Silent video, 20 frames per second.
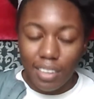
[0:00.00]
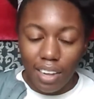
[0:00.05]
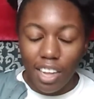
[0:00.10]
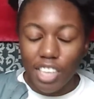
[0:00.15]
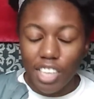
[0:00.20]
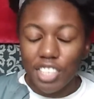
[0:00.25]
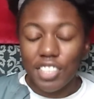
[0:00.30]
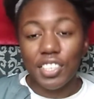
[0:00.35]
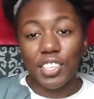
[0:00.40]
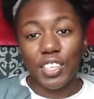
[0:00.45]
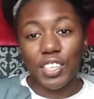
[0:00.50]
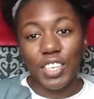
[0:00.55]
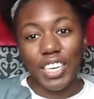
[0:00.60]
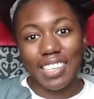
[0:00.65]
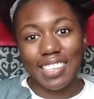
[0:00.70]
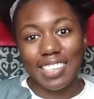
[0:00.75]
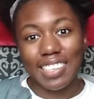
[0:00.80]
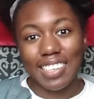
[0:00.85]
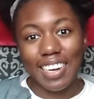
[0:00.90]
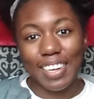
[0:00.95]
I'll see you
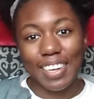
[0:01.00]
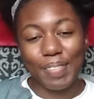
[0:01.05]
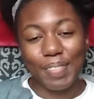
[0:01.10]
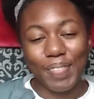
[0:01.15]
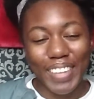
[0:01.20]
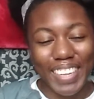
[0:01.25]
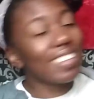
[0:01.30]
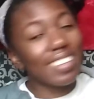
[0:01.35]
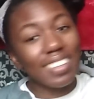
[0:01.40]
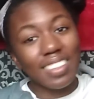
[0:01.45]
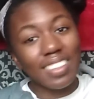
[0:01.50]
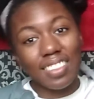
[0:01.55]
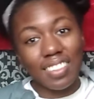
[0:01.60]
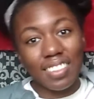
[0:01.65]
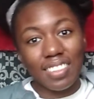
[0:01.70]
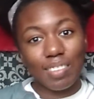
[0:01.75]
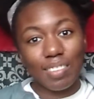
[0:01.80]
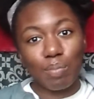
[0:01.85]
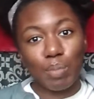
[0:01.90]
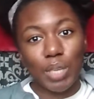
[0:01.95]
next time.
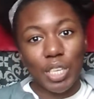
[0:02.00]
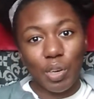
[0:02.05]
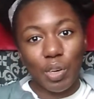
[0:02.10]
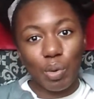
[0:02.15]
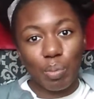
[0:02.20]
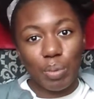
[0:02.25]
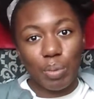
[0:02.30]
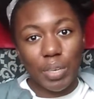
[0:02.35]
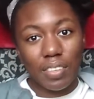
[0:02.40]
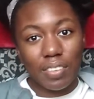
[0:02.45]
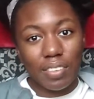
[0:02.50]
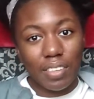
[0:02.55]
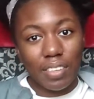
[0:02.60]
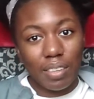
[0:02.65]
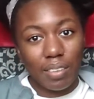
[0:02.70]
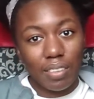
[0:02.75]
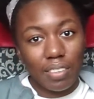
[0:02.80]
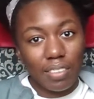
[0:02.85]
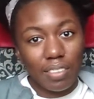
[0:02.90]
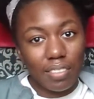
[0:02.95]
This being open is
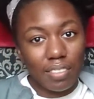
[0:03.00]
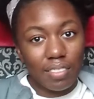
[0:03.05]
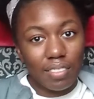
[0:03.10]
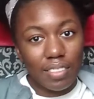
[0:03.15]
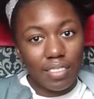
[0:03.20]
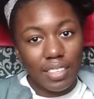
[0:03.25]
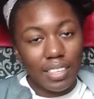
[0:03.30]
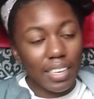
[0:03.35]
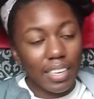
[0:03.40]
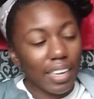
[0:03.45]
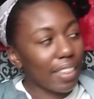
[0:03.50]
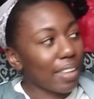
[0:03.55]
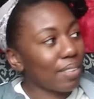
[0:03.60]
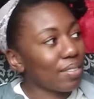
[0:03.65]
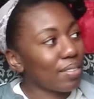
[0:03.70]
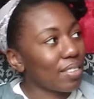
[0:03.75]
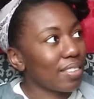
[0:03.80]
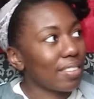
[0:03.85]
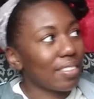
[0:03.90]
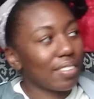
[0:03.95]
yeah,
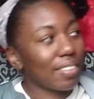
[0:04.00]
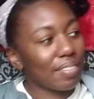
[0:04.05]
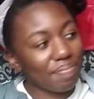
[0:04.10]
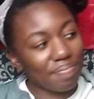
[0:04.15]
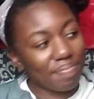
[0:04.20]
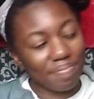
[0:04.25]
that was